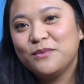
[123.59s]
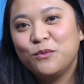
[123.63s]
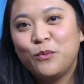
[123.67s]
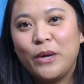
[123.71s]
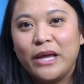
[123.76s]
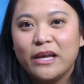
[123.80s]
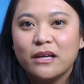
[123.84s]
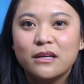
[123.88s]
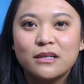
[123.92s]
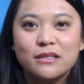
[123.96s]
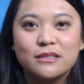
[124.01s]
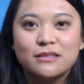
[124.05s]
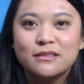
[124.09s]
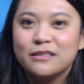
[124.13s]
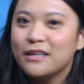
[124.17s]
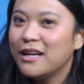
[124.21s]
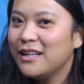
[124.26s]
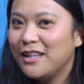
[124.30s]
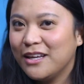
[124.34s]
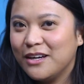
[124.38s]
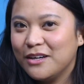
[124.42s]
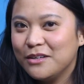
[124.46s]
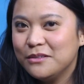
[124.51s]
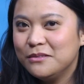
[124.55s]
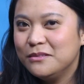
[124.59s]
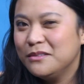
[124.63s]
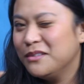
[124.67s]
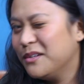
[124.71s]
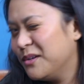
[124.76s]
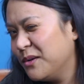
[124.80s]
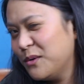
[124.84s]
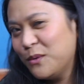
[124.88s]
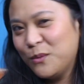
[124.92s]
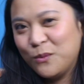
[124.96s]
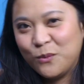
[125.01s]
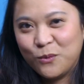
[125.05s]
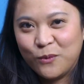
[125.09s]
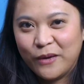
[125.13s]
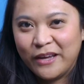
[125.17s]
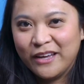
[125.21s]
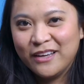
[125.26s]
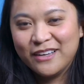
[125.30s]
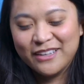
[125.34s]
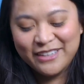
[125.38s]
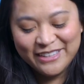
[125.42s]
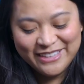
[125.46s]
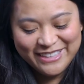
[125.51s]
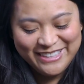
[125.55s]
wink, hello,
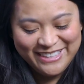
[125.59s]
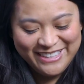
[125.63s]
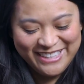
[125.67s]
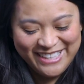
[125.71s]
wink.